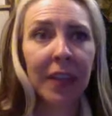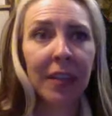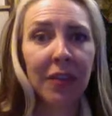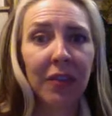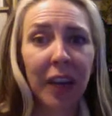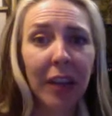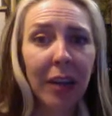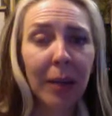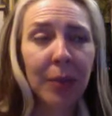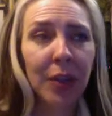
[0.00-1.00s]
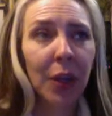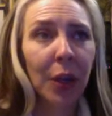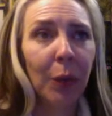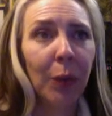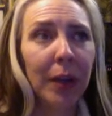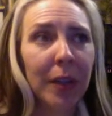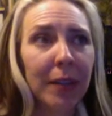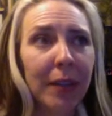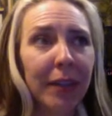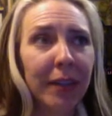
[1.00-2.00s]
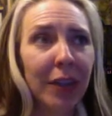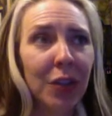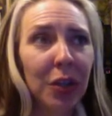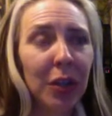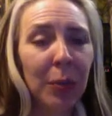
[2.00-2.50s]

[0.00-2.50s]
developed was essentially